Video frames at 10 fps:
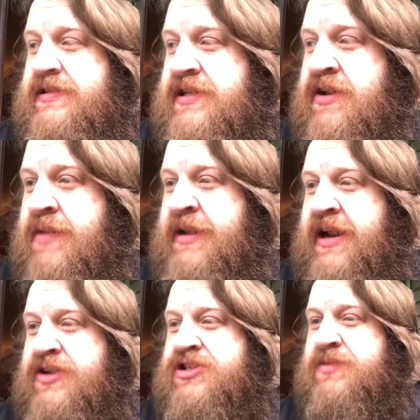You know what I mean? I
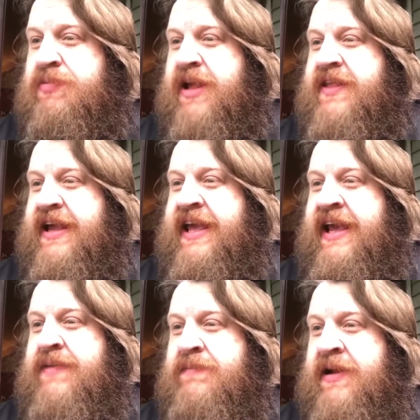used to play that
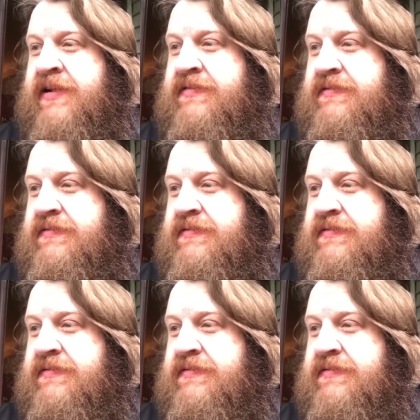game, man.